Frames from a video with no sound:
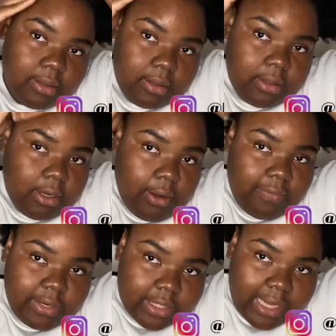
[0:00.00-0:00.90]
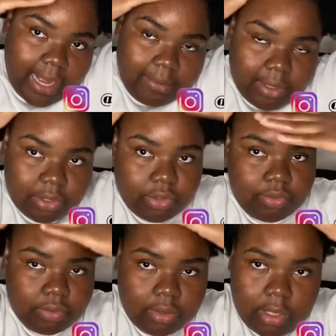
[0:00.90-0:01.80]
go for a side bun too.
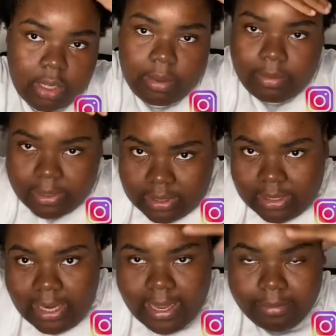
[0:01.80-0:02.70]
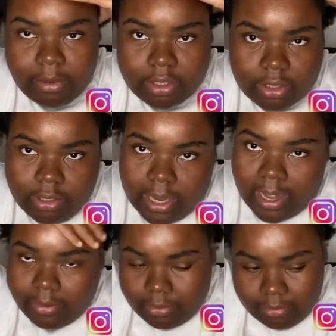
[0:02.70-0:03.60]
But today I'm going to show you how I
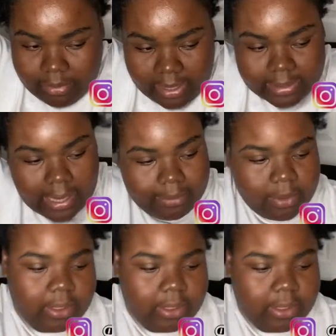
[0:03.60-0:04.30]
do my top bun.